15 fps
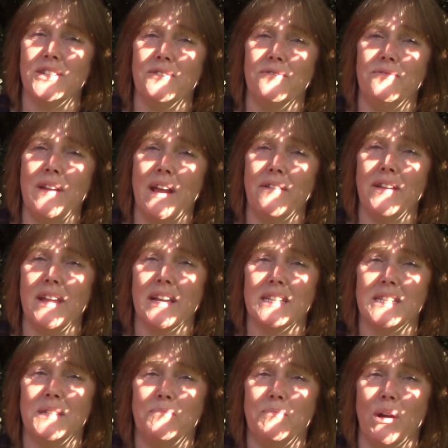to very
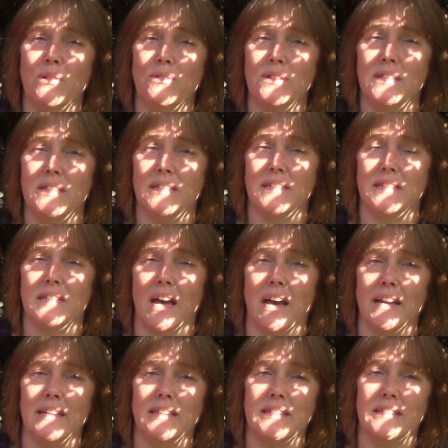exposed
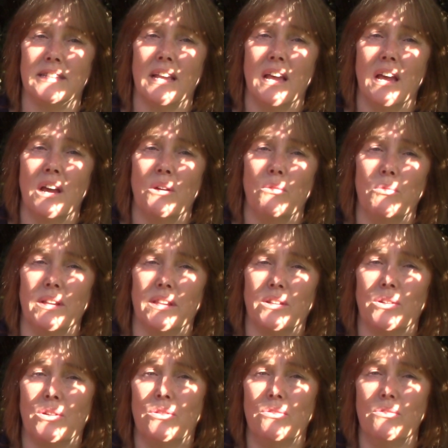sites
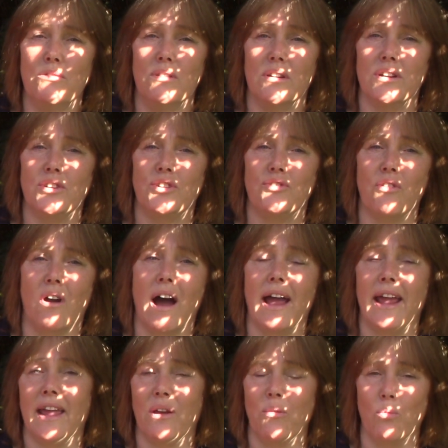with cooler,
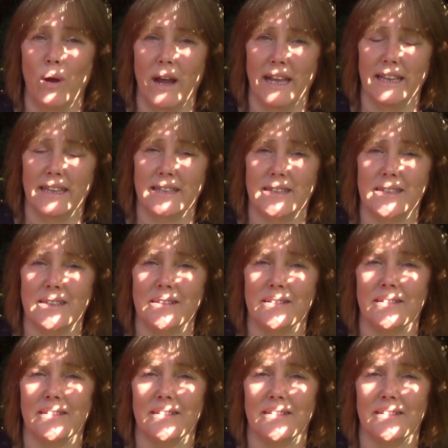drying winds.